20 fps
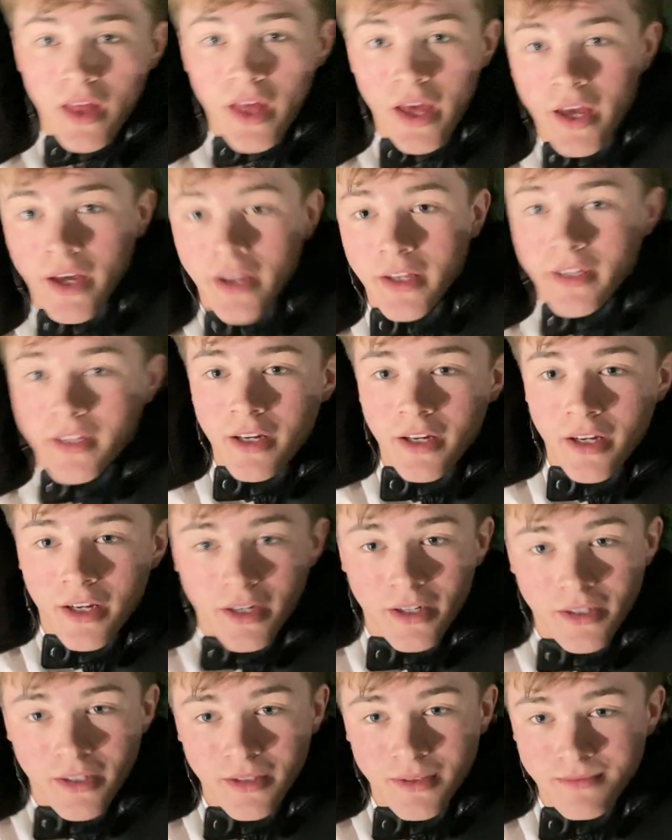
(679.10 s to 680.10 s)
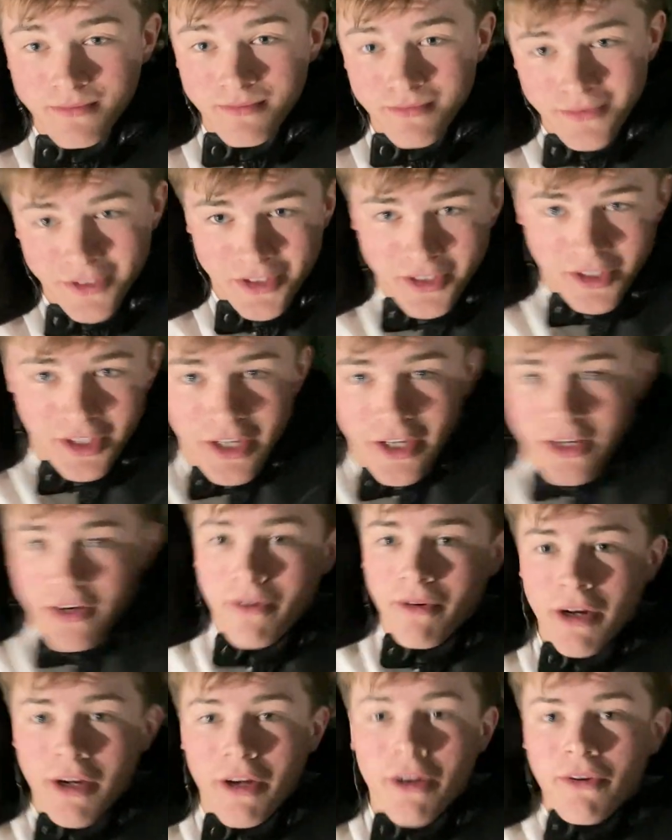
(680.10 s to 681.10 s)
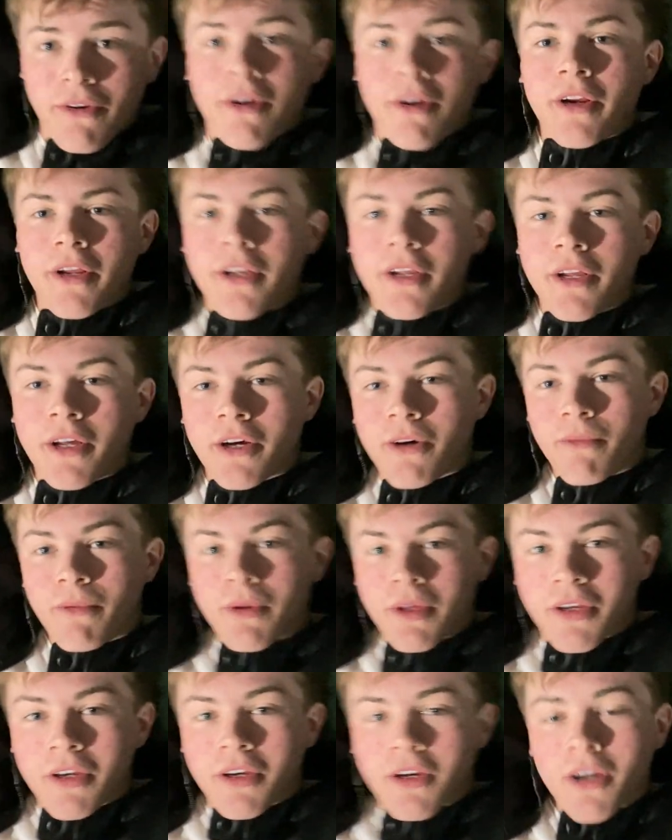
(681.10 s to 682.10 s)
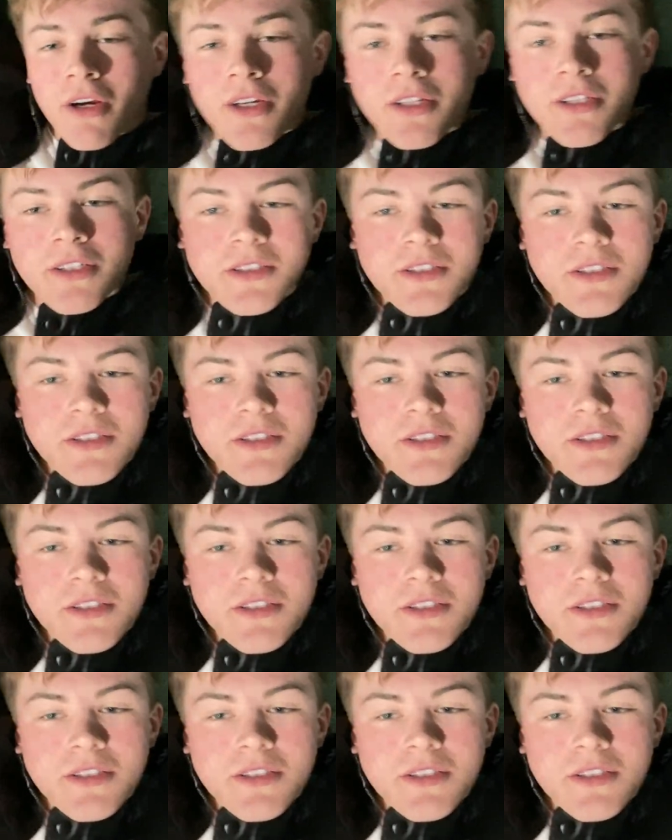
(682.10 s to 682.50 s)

and just laying around because I don't